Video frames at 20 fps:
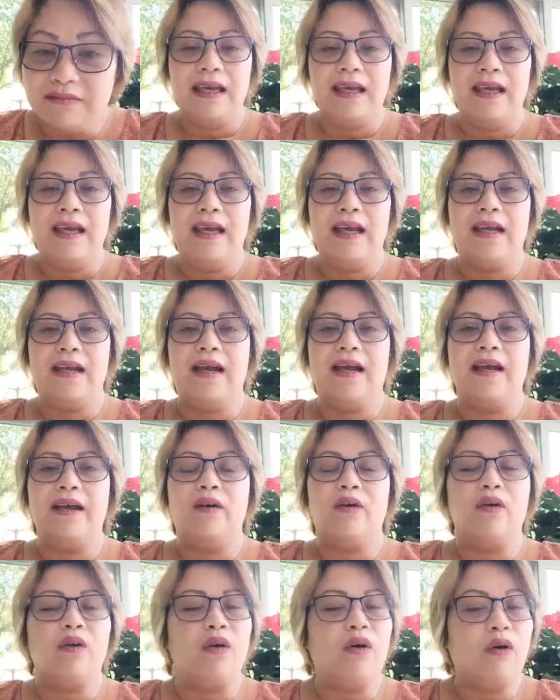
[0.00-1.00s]
And I
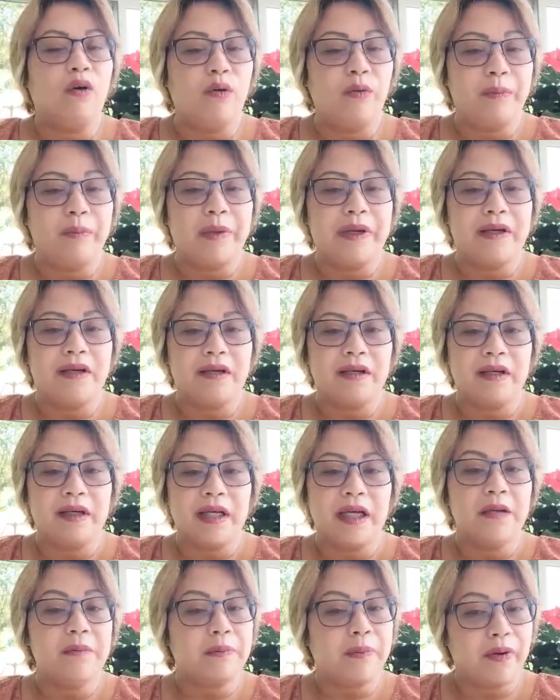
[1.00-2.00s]
hope
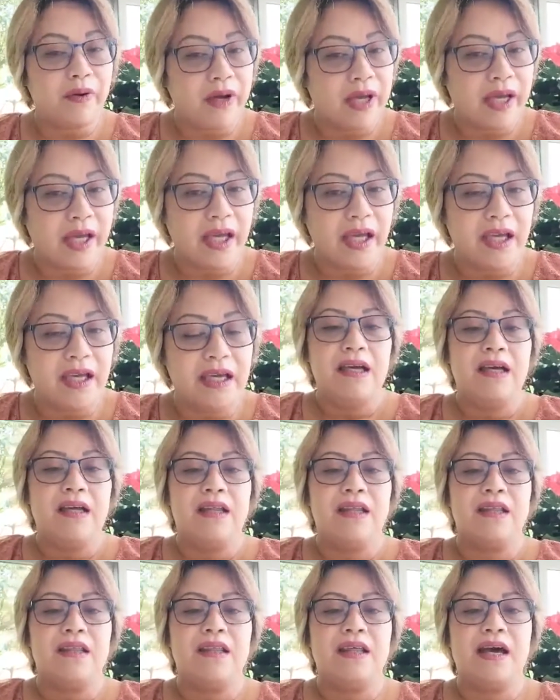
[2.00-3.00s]
and pray
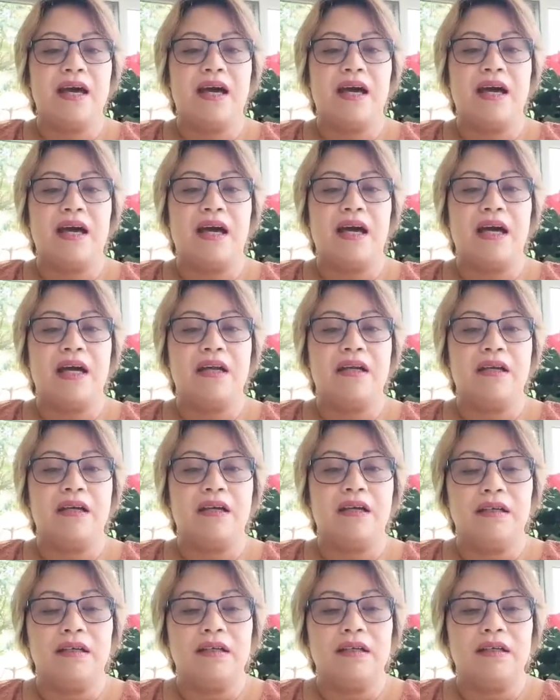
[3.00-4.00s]
that
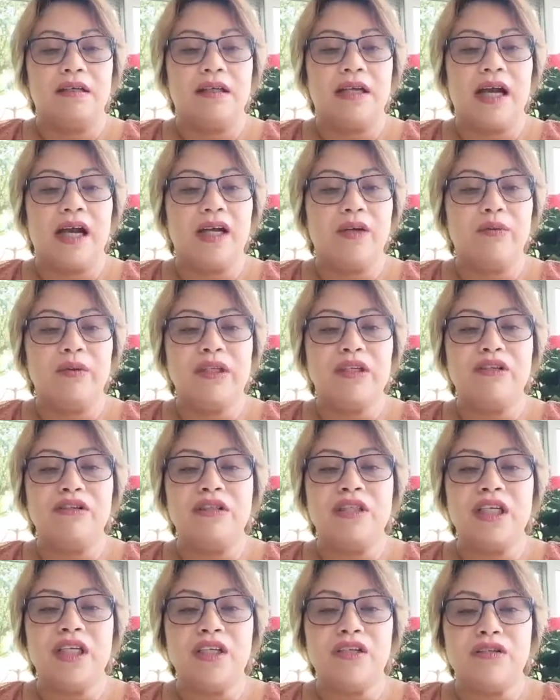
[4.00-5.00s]
God will
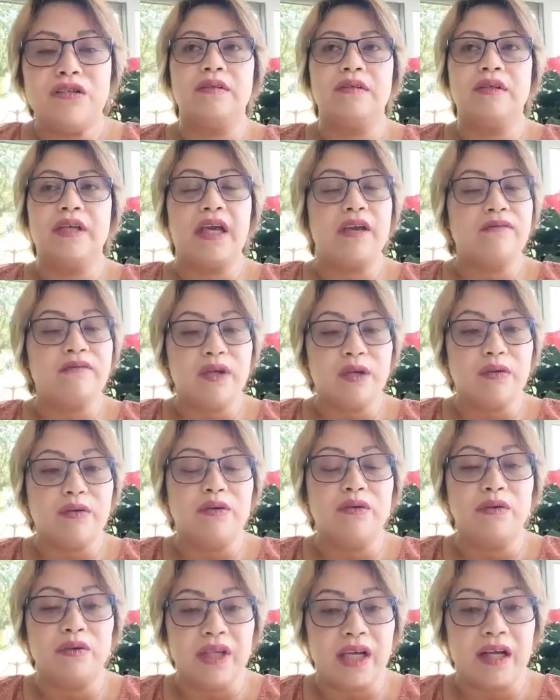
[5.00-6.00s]
continue to give you
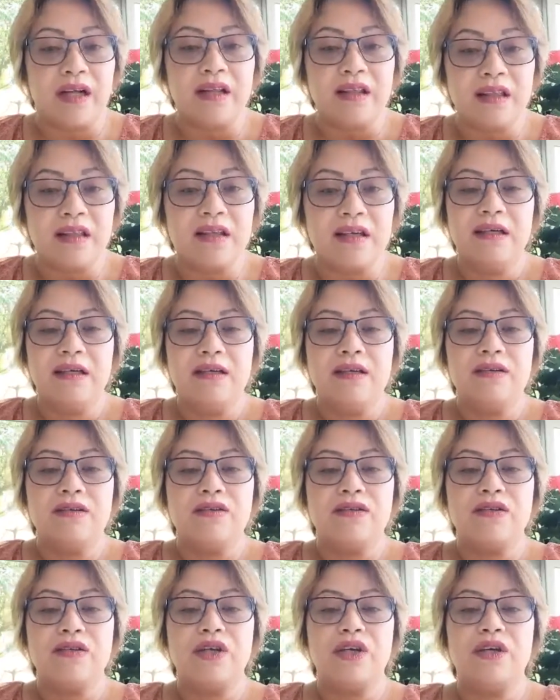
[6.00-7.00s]
good health
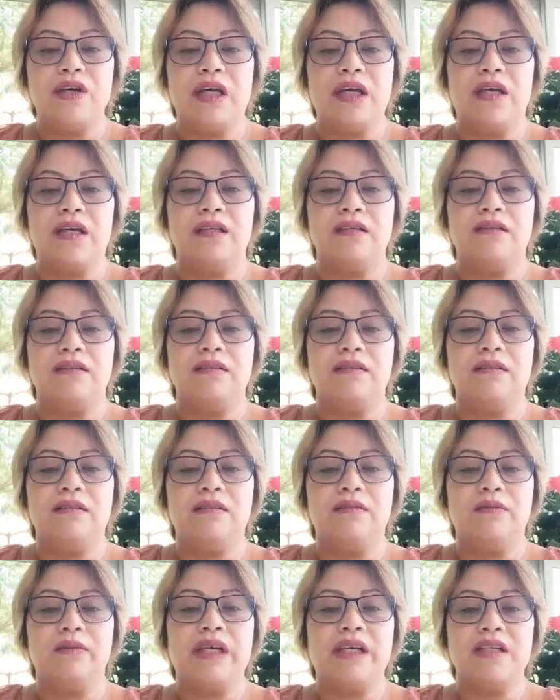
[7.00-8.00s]
so you can,
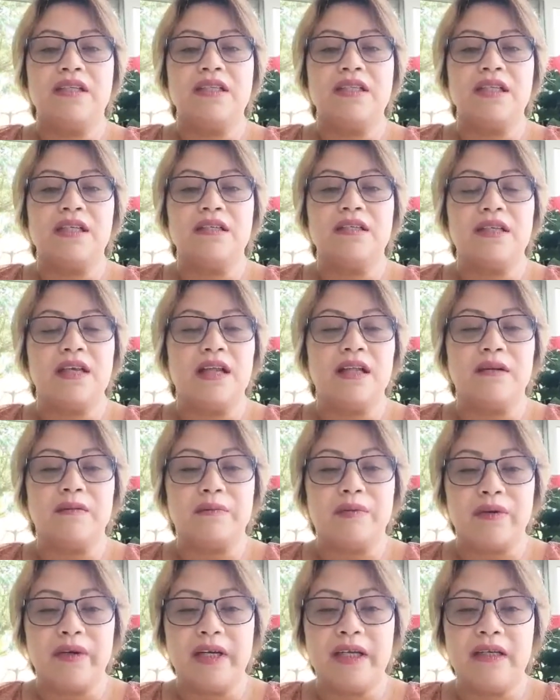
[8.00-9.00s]
we can still
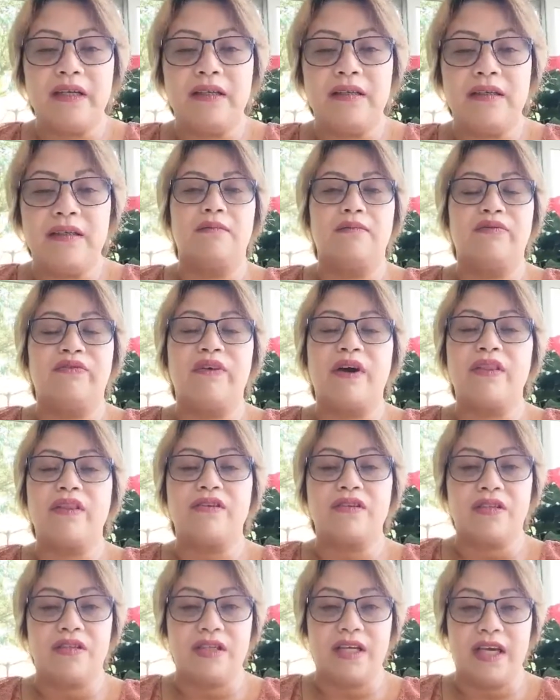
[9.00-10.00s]
celebrate
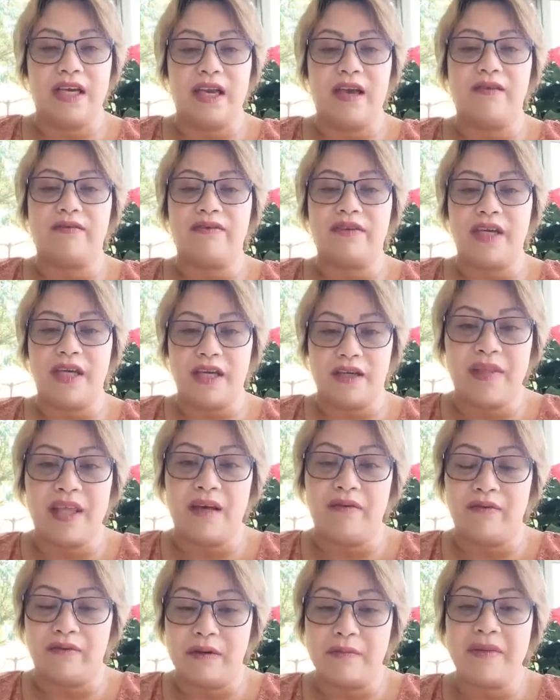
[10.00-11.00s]
Father's Day every year
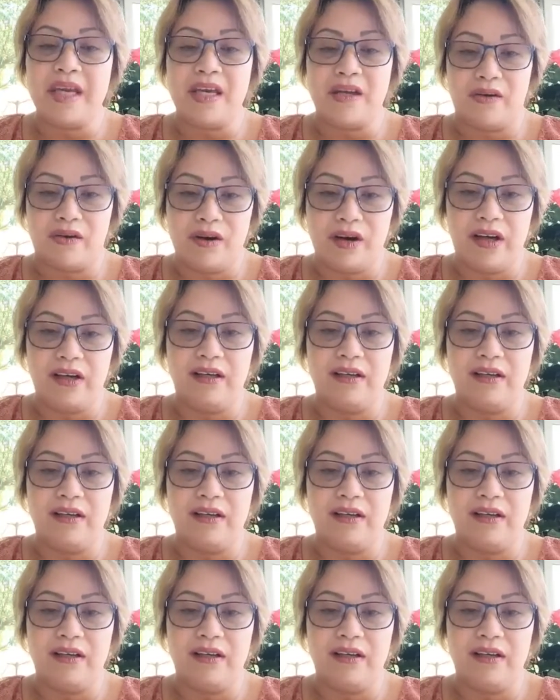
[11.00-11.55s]
from here on.